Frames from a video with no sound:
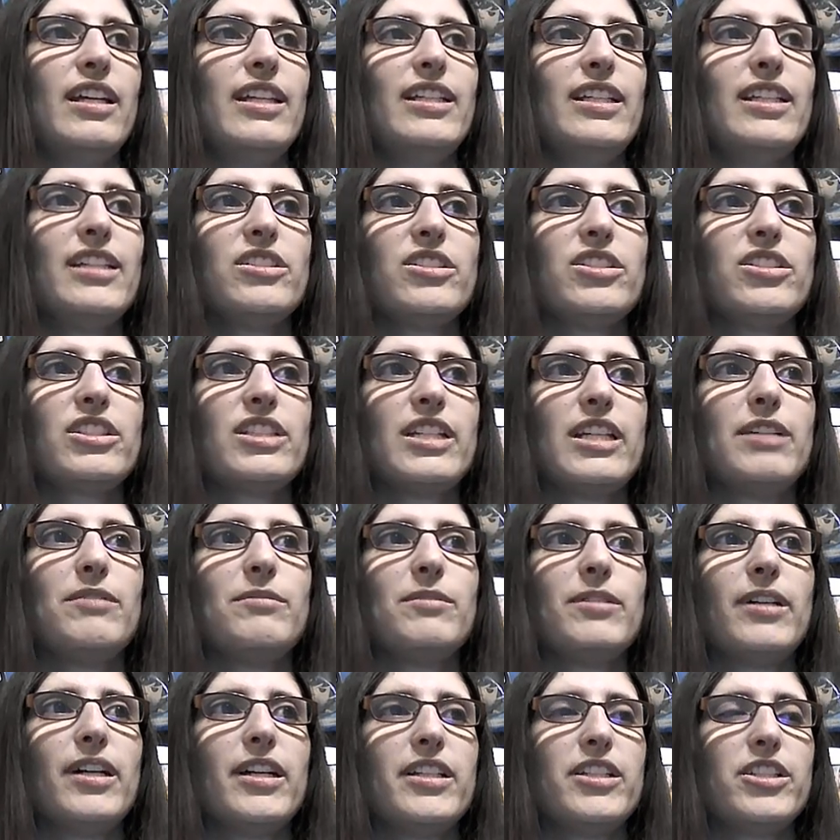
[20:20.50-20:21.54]
I understand
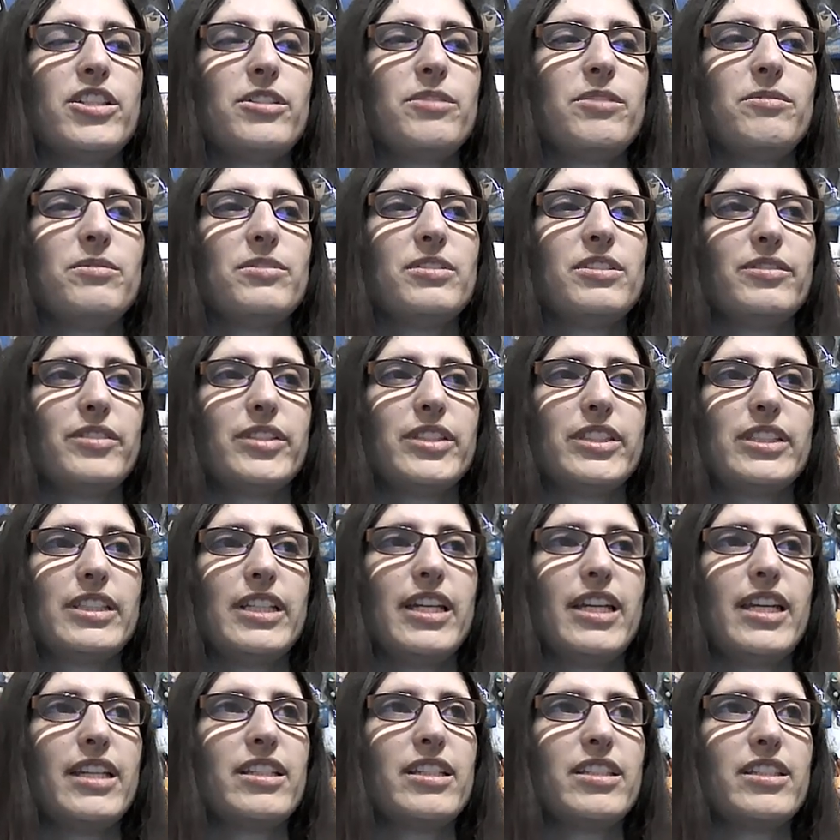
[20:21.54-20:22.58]
why she was, was
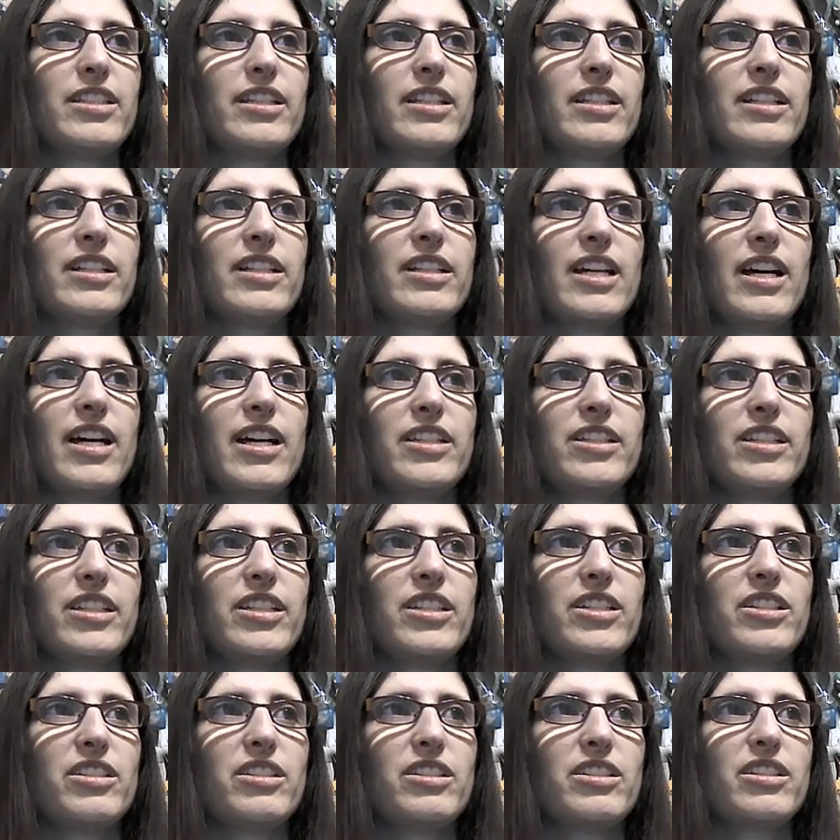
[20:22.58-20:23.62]
saying to
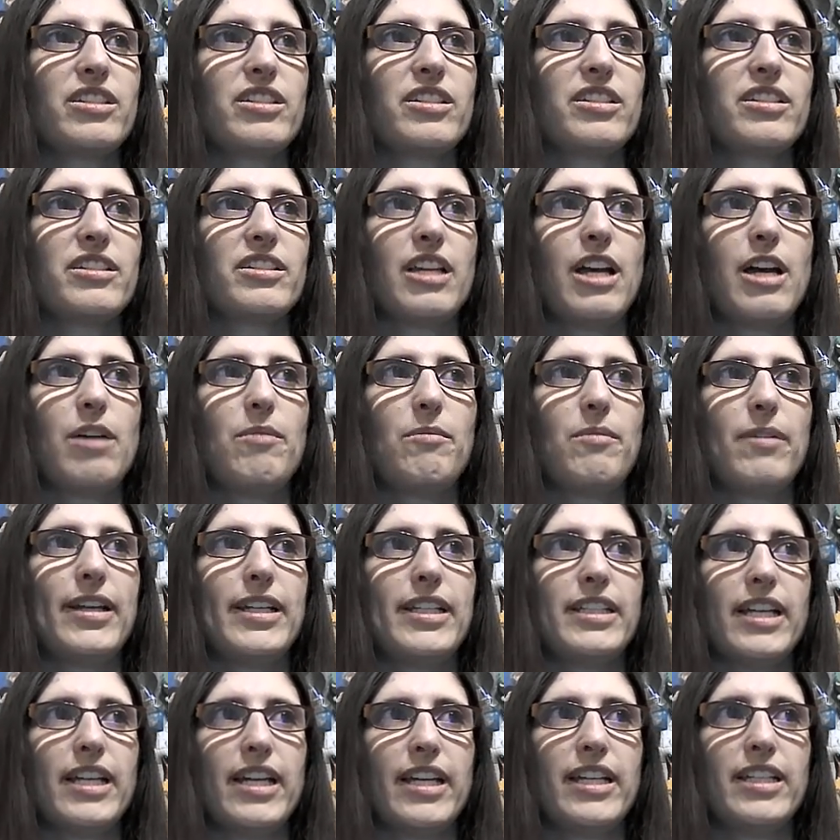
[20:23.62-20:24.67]
Kazuya to not white
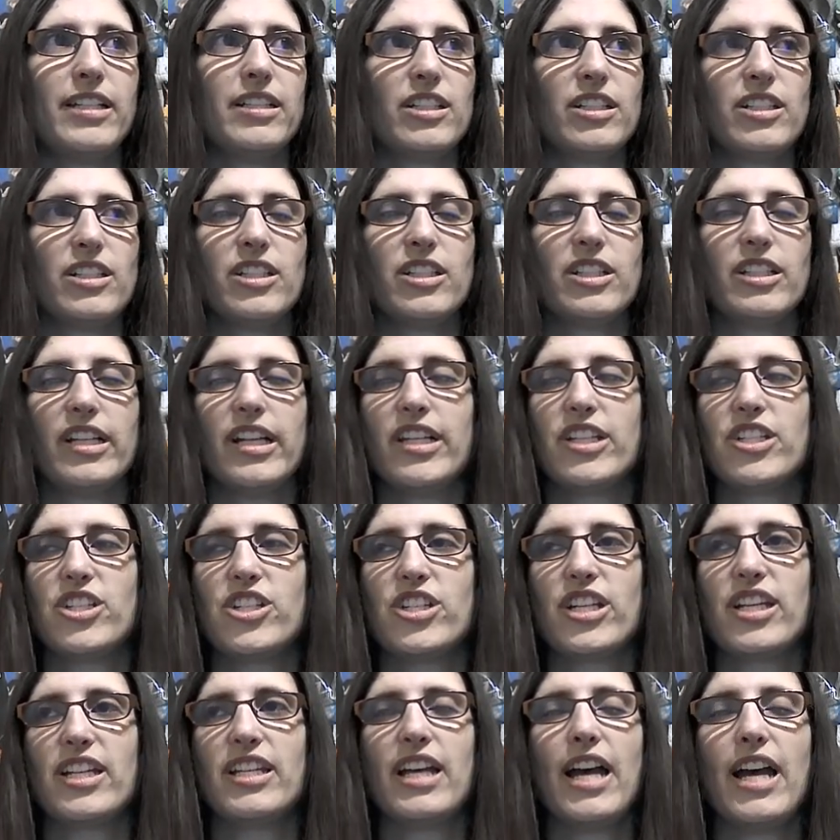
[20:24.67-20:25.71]
knight her and
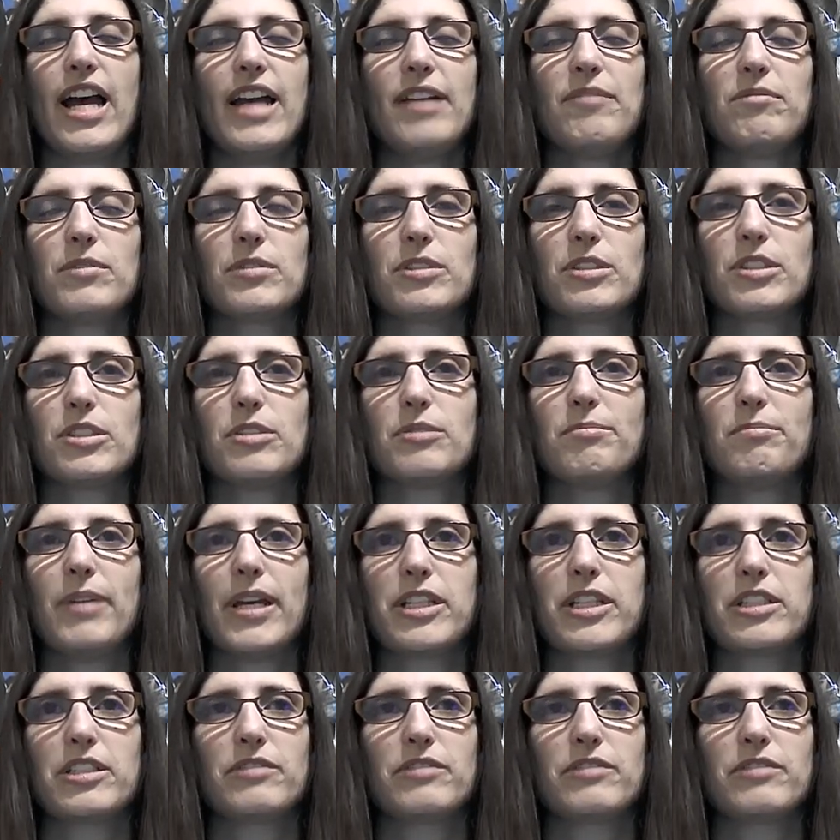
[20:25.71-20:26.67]
shit. I respect